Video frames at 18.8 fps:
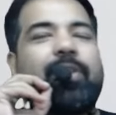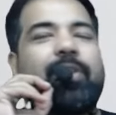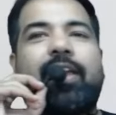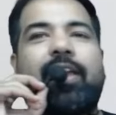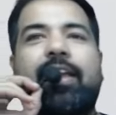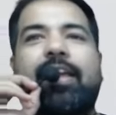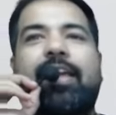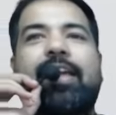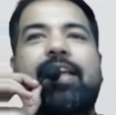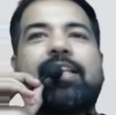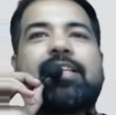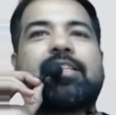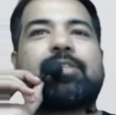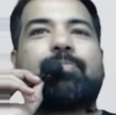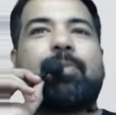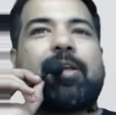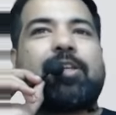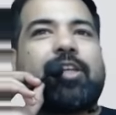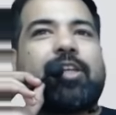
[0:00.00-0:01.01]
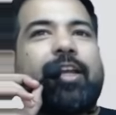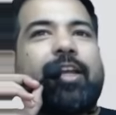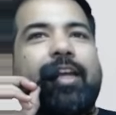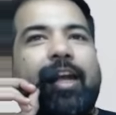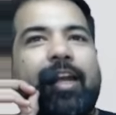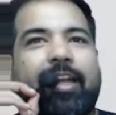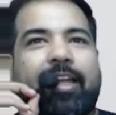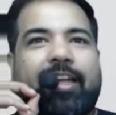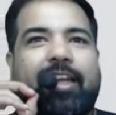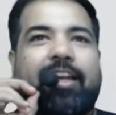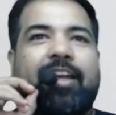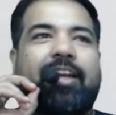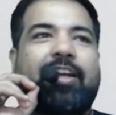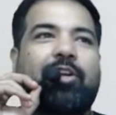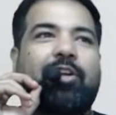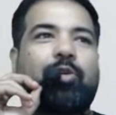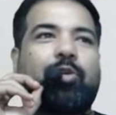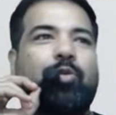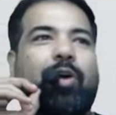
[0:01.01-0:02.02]
is specially dedicated
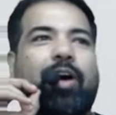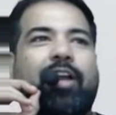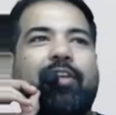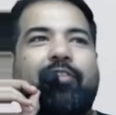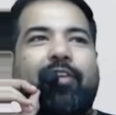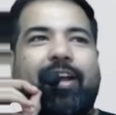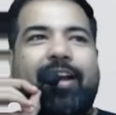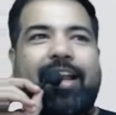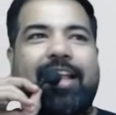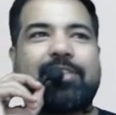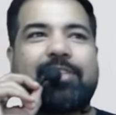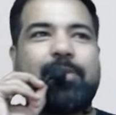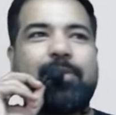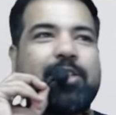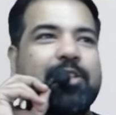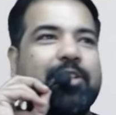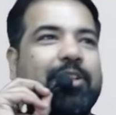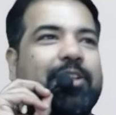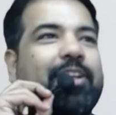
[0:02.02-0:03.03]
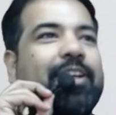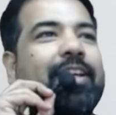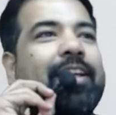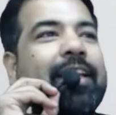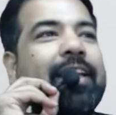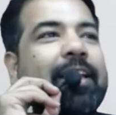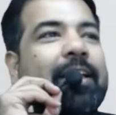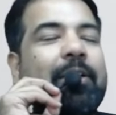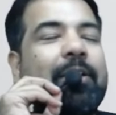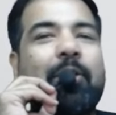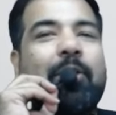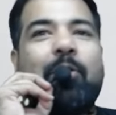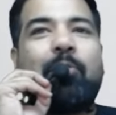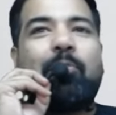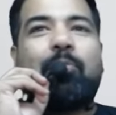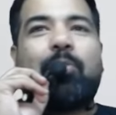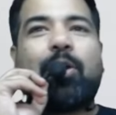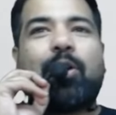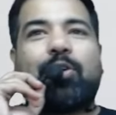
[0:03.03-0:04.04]
to our finance minister,
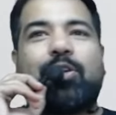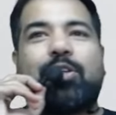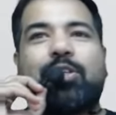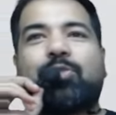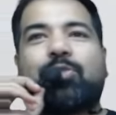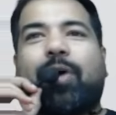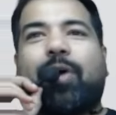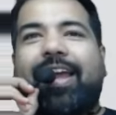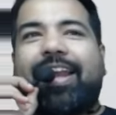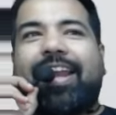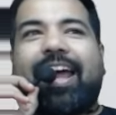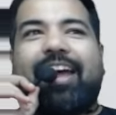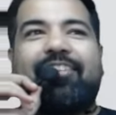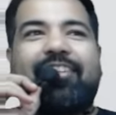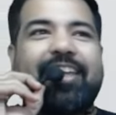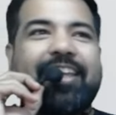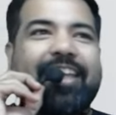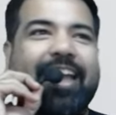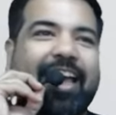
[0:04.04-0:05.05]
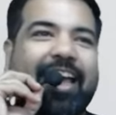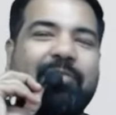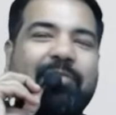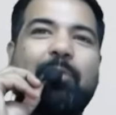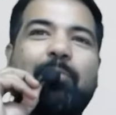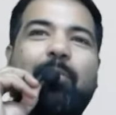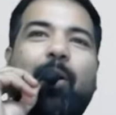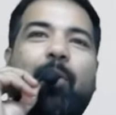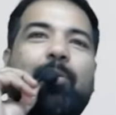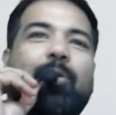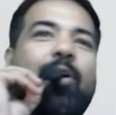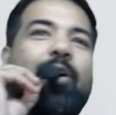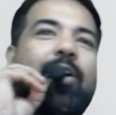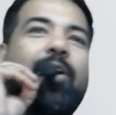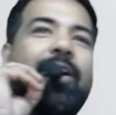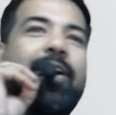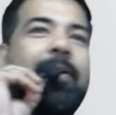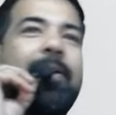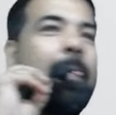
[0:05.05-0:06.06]
because while having caramel
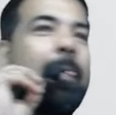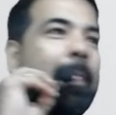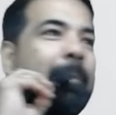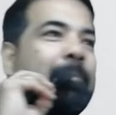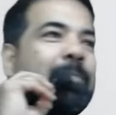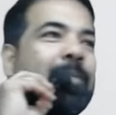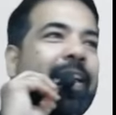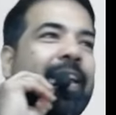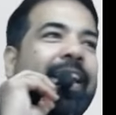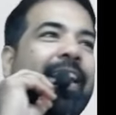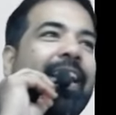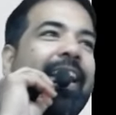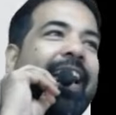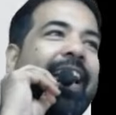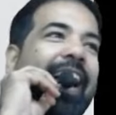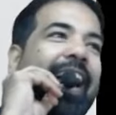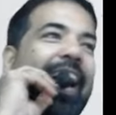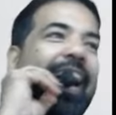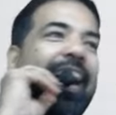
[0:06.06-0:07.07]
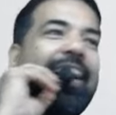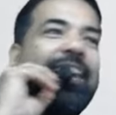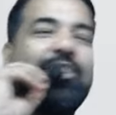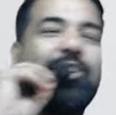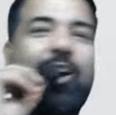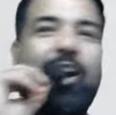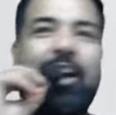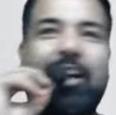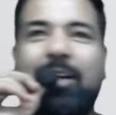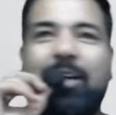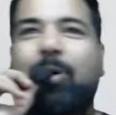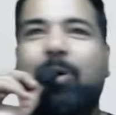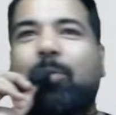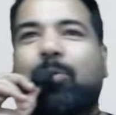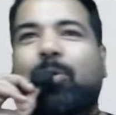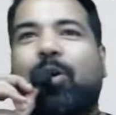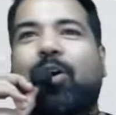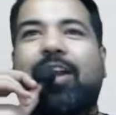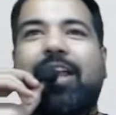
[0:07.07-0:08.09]
popcorn and salted
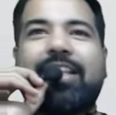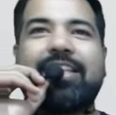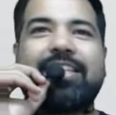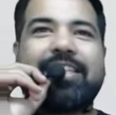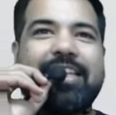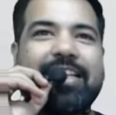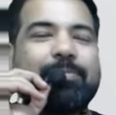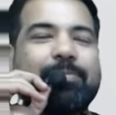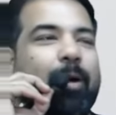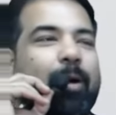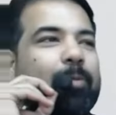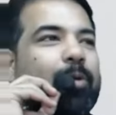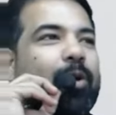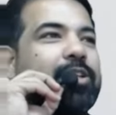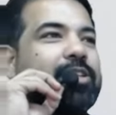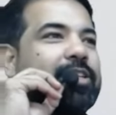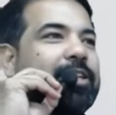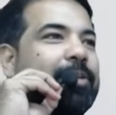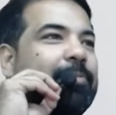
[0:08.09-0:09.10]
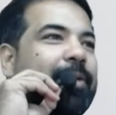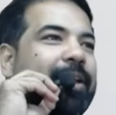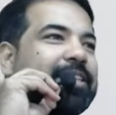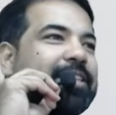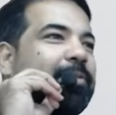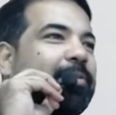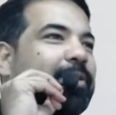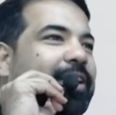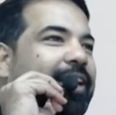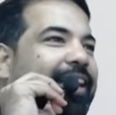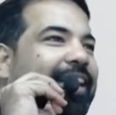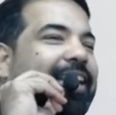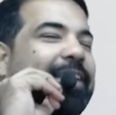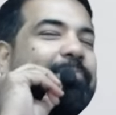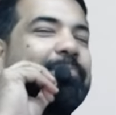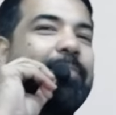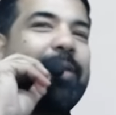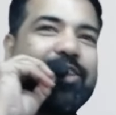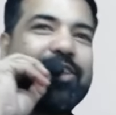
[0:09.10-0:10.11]
popcorn and cheese popcorn, she made some really
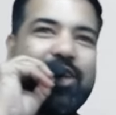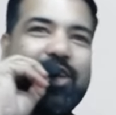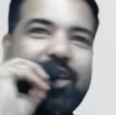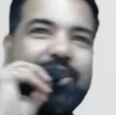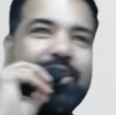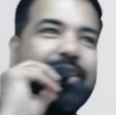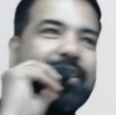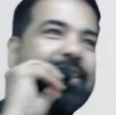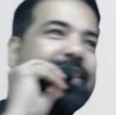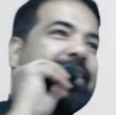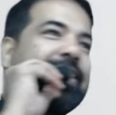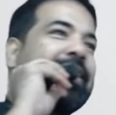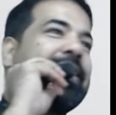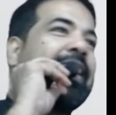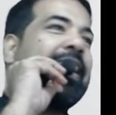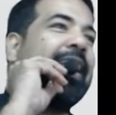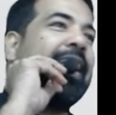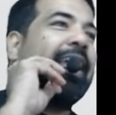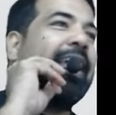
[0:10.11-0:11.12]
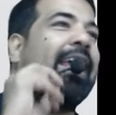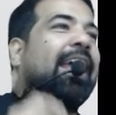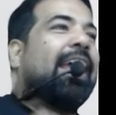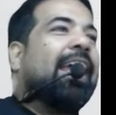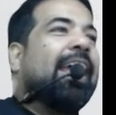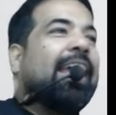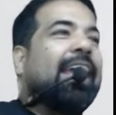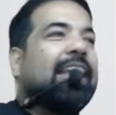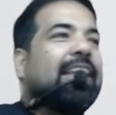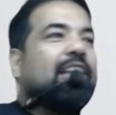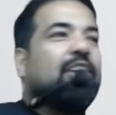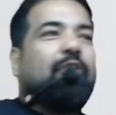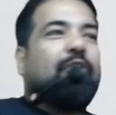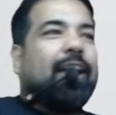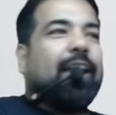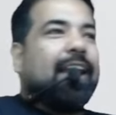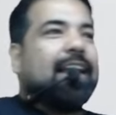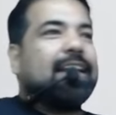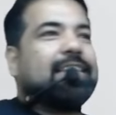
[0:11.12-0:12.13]
big changes in the
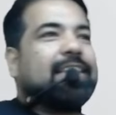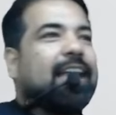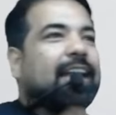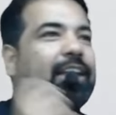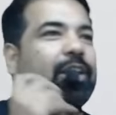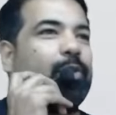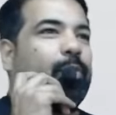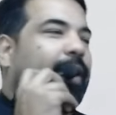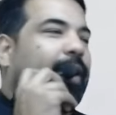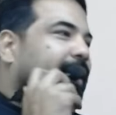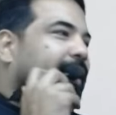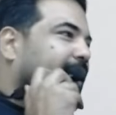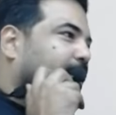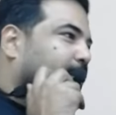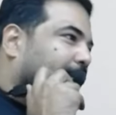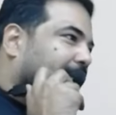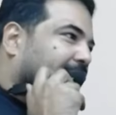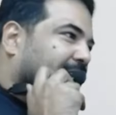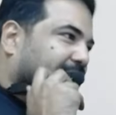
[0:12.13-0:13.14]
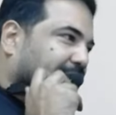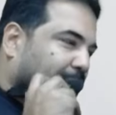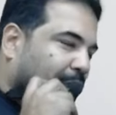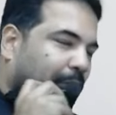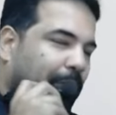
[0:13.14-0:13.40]
Finance Act 2024.